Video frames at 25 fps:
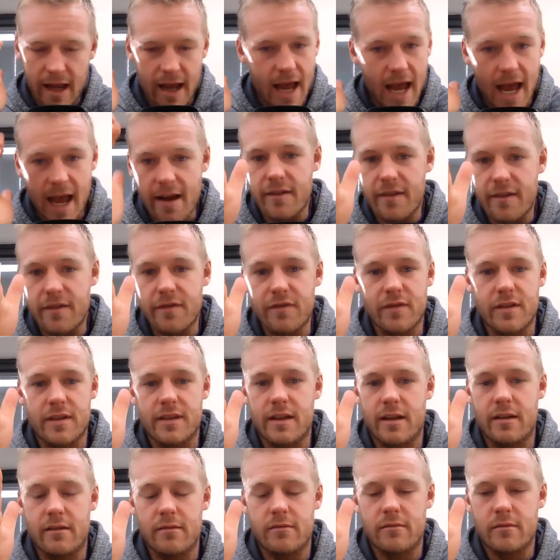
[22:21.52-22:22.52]

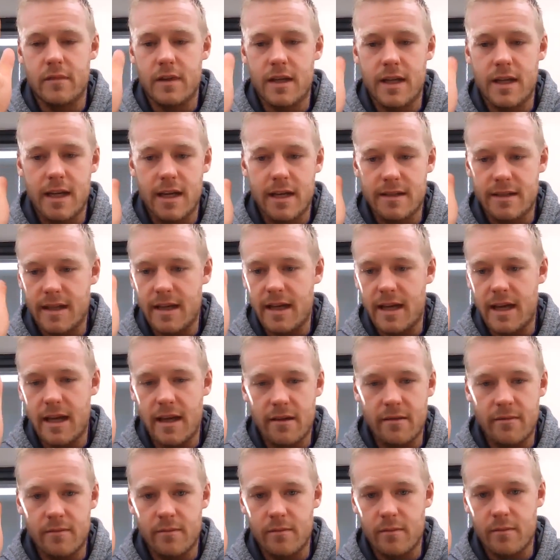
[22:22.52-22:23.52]
Everything is
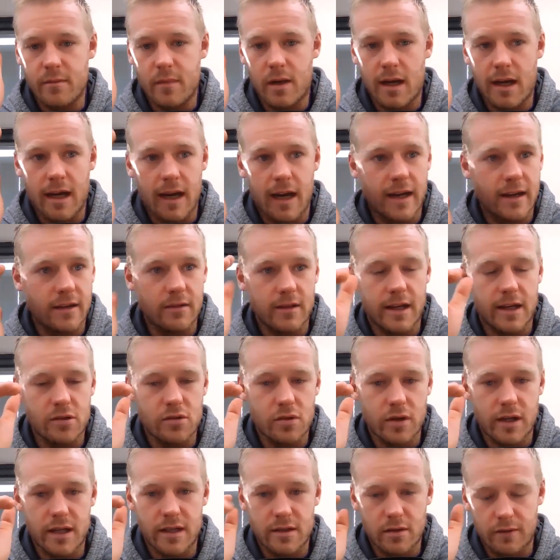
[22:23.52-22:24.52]
in my link
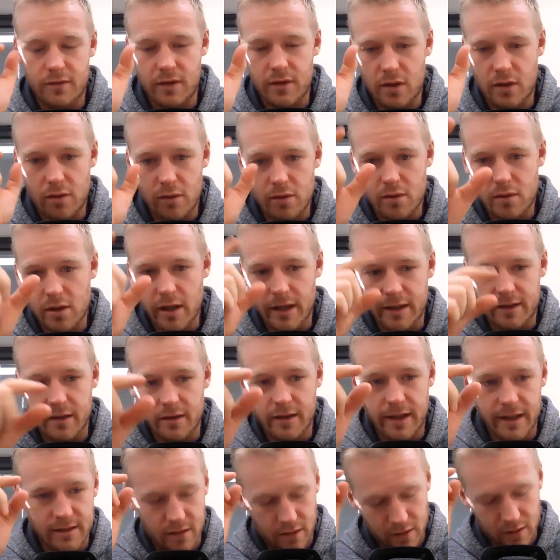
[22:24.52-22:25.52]
tree. So if you click the
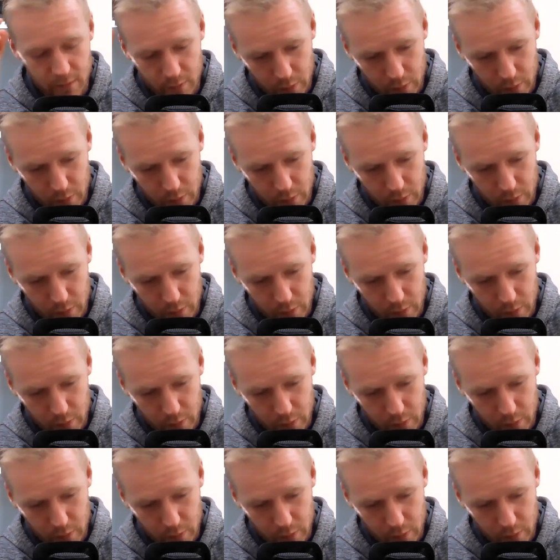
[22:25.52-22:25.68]
links on the